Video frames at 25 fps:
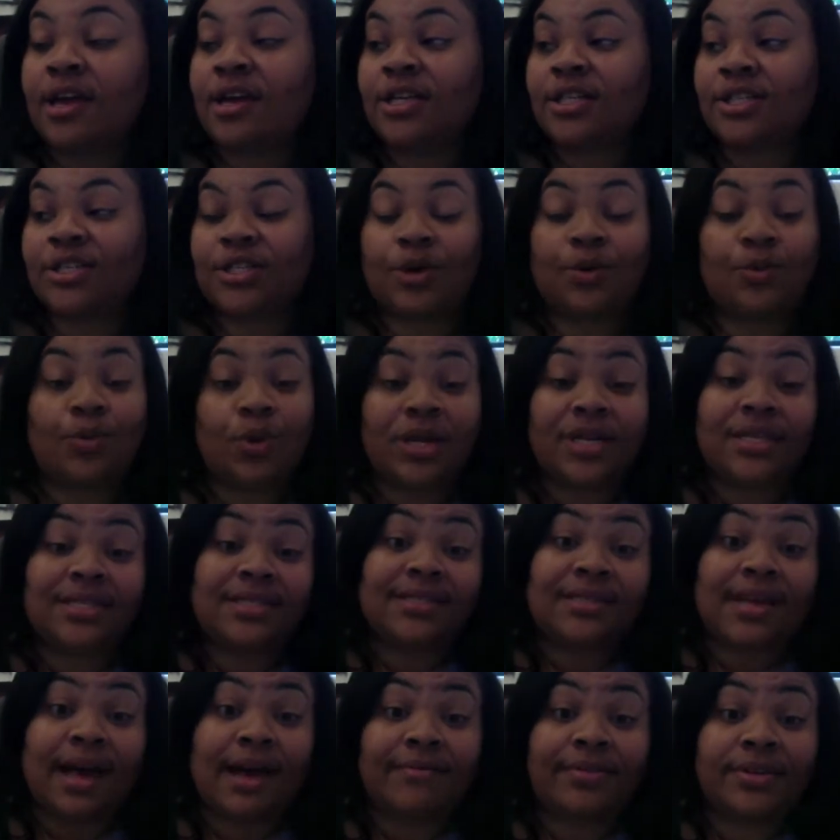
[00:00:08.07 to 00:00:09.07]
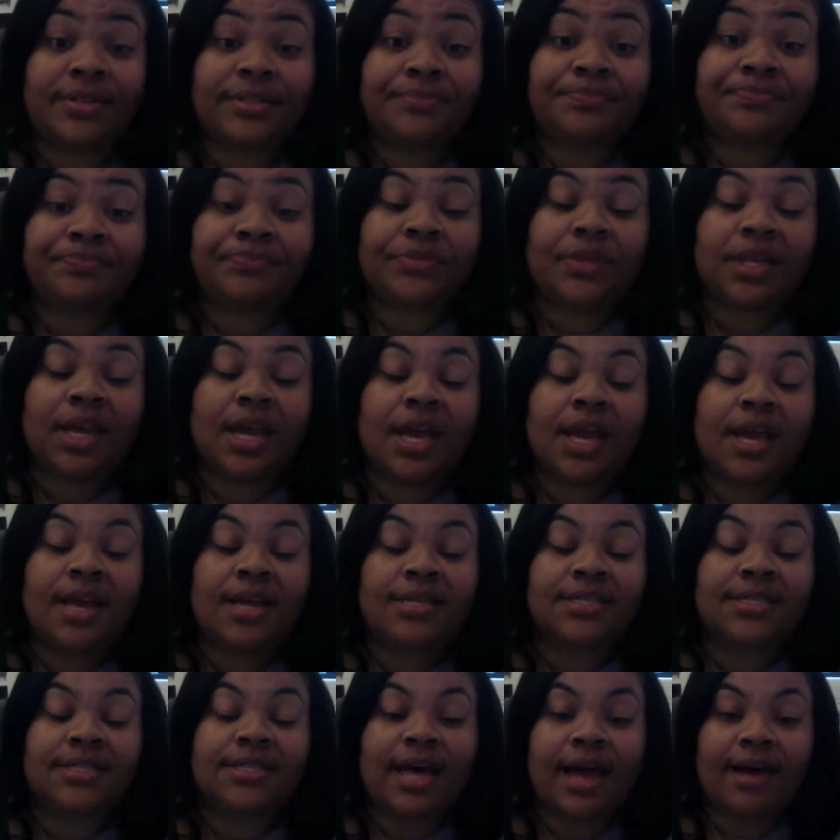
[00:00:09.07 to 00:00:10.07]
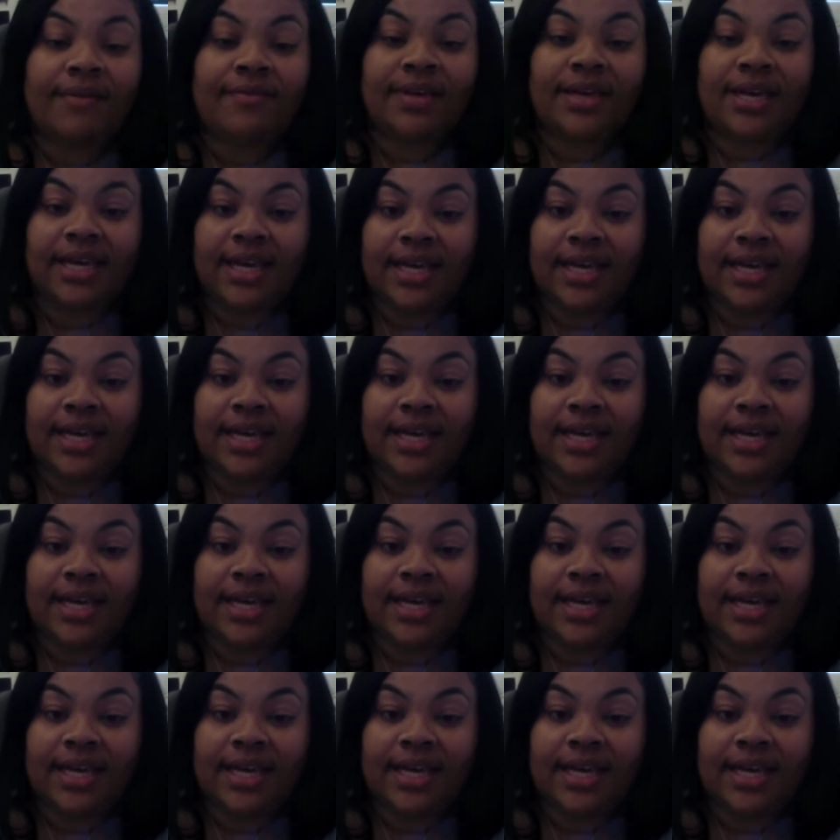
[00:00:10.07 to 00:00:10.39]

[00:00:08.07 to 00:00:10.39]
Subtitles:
So, what is S.A.V.A.? S.A.V.A.